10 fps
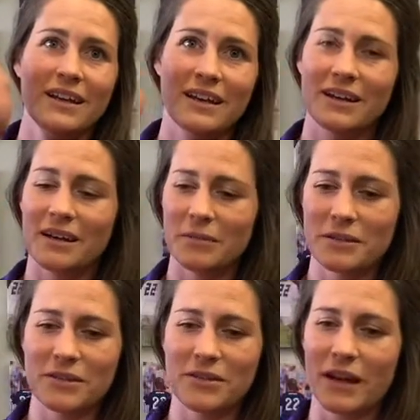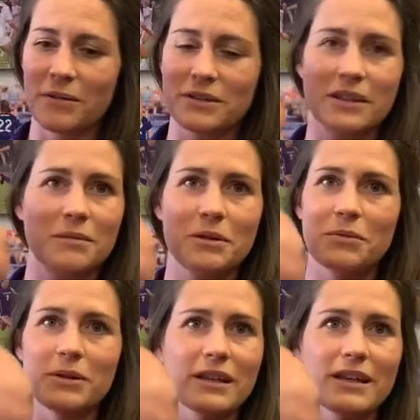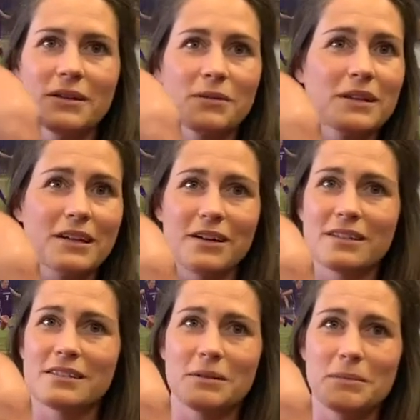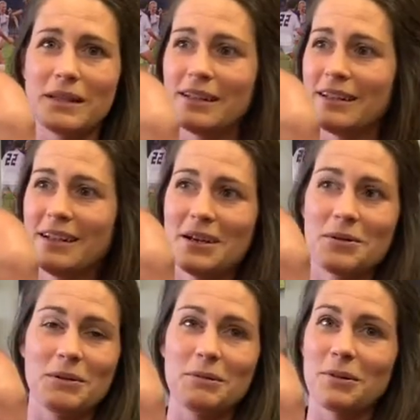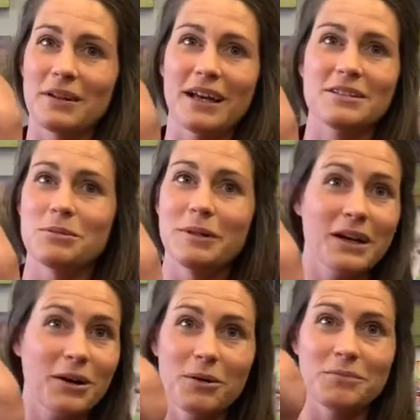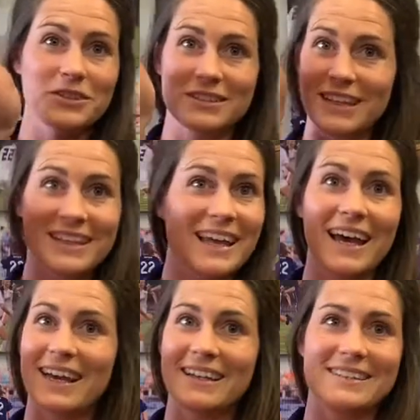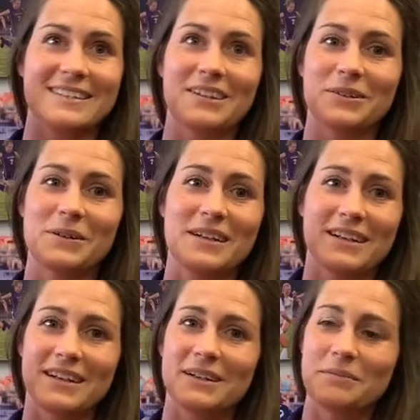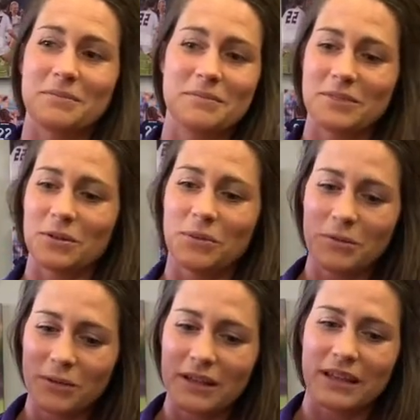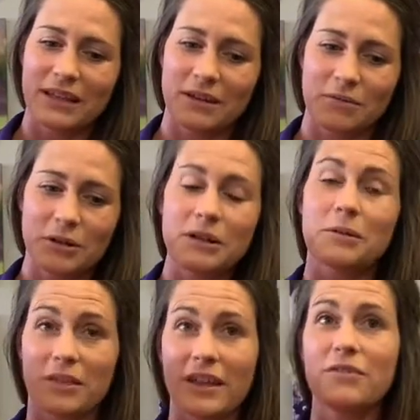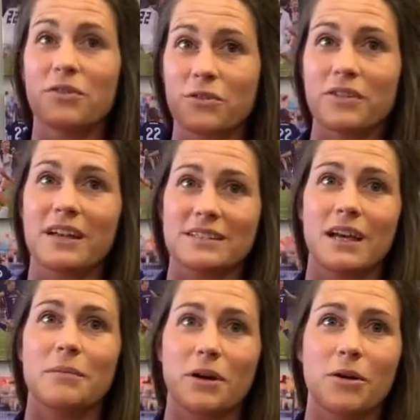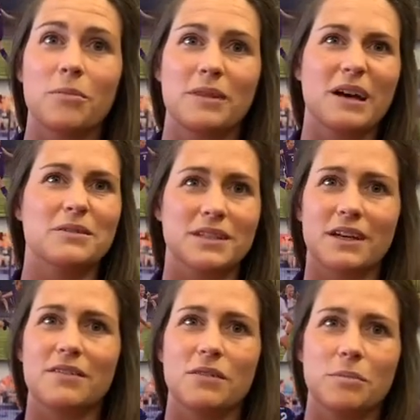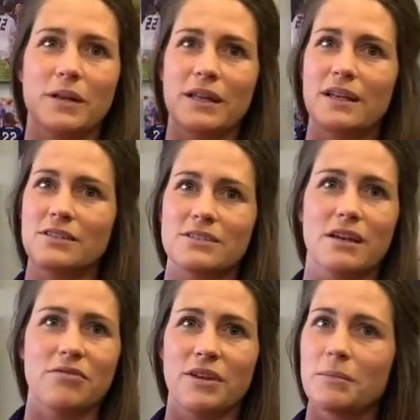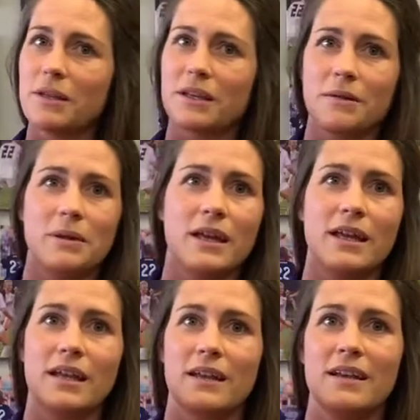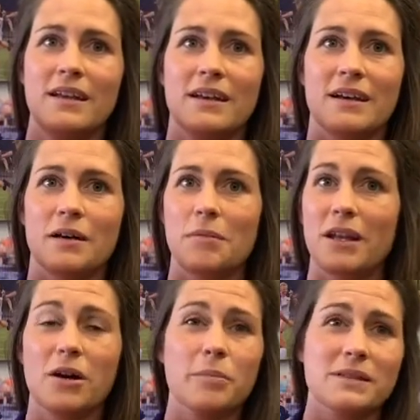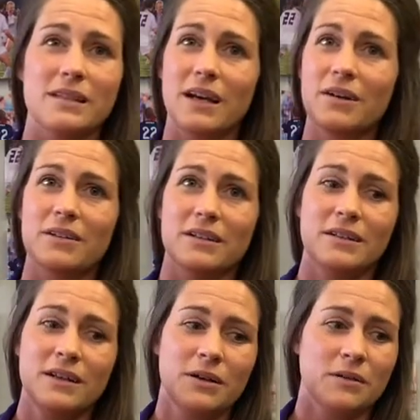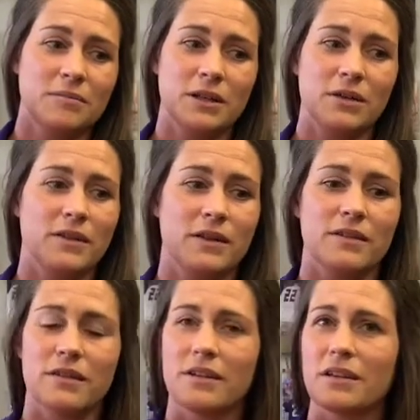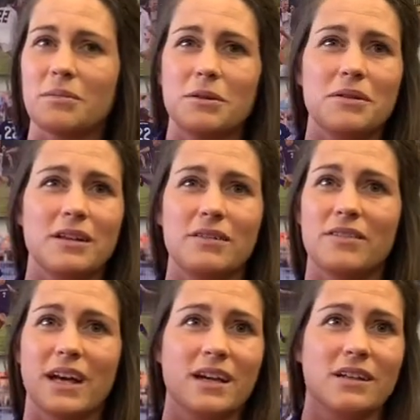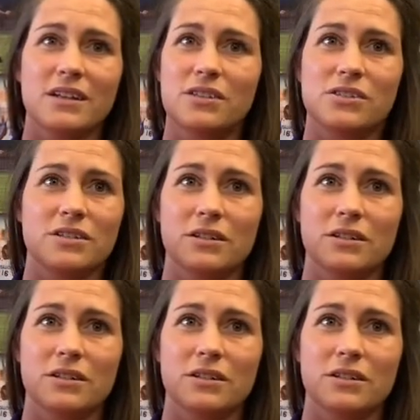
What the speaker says: and so that was going to be really, really awesome. And then we were allowed to be home just like that. And so we really were thankful for that time at home, but that was kind of the plan, just have family come in and help us out. And, the community of Natchitoches